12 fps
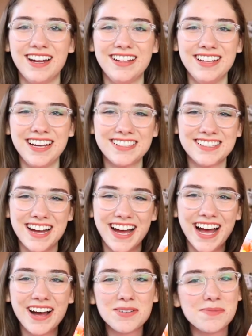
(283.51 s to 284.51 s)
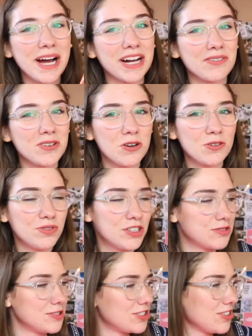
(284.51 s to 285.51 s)
Next, I have a bag of
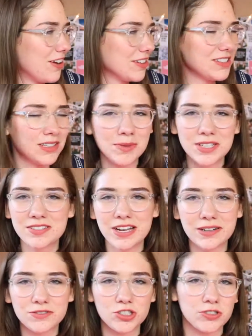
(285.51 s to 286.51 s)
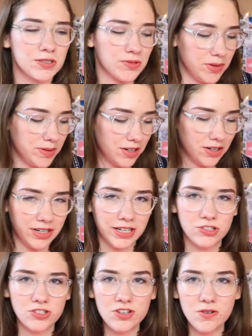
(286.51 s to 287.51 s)
goldfish, which is honestly my snack of choice when I'm in a hurry.
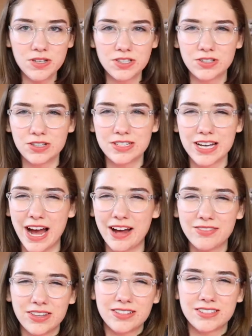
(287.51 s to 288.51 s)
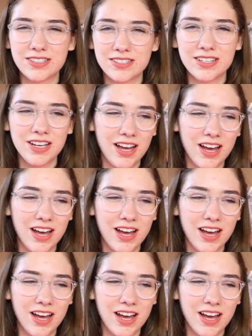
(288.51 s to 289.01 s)
It's just always good to have this because